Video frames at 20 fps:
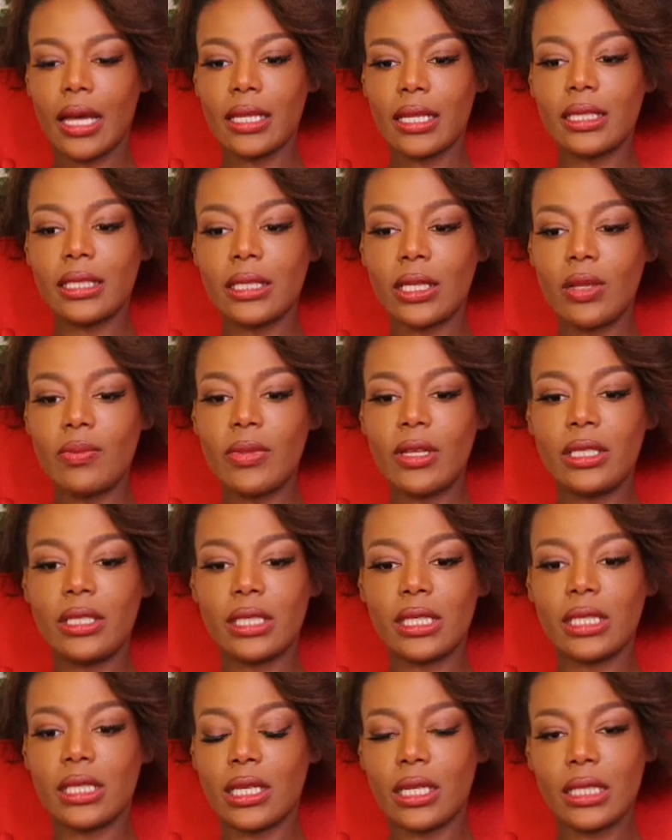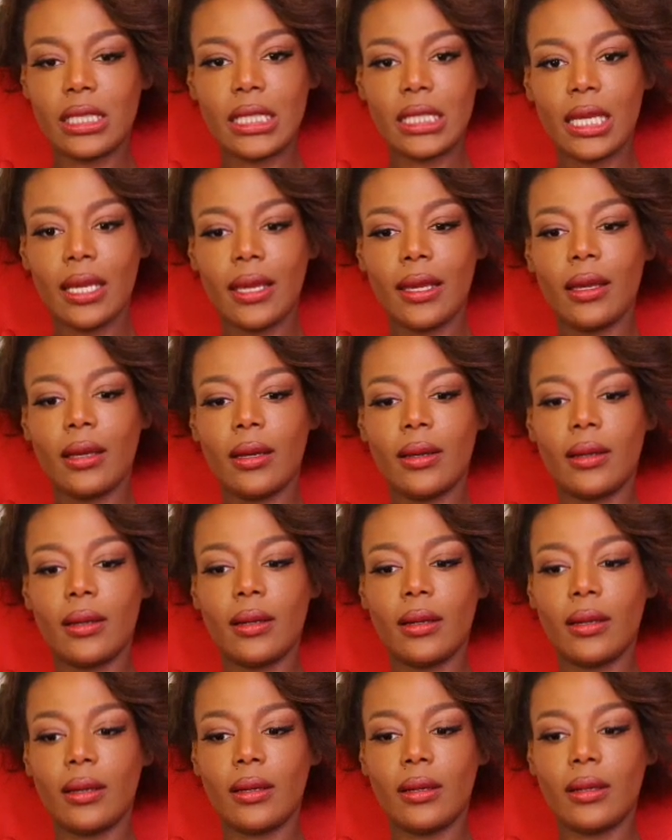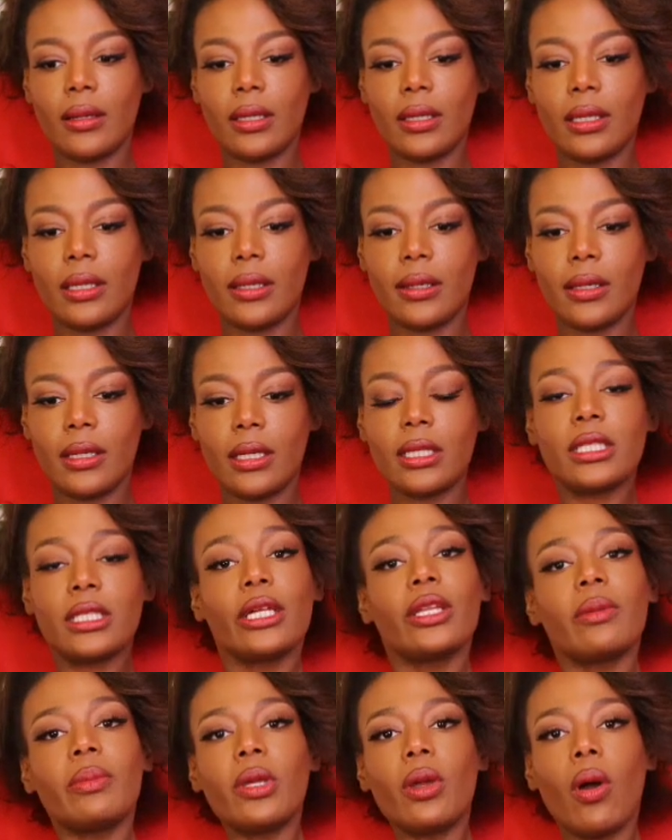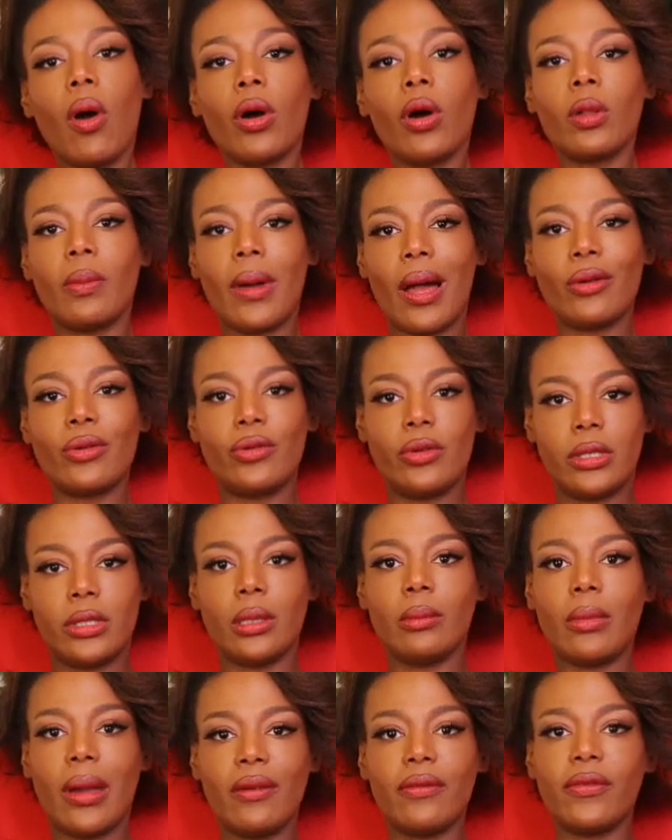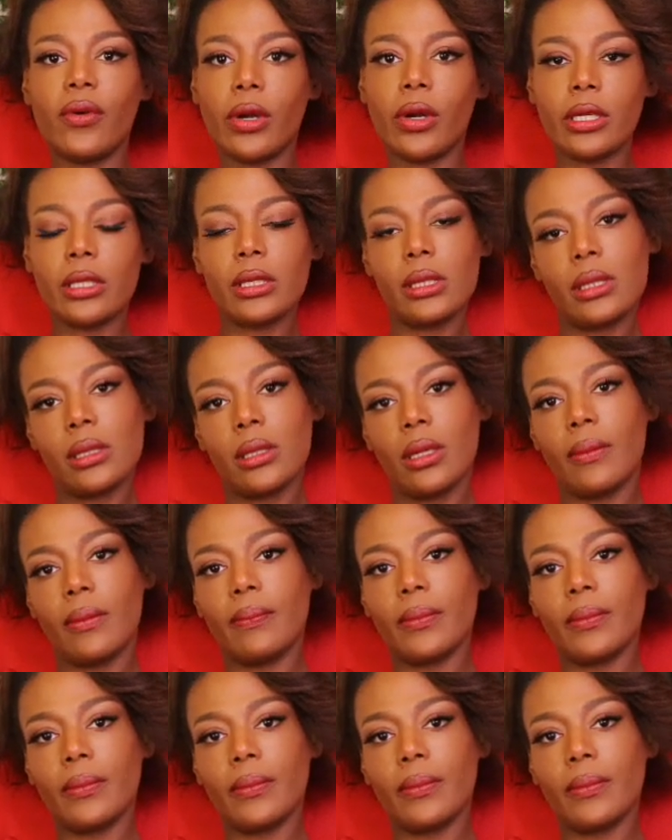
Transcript: It's going to be discussing, it's going to be all about using my voice.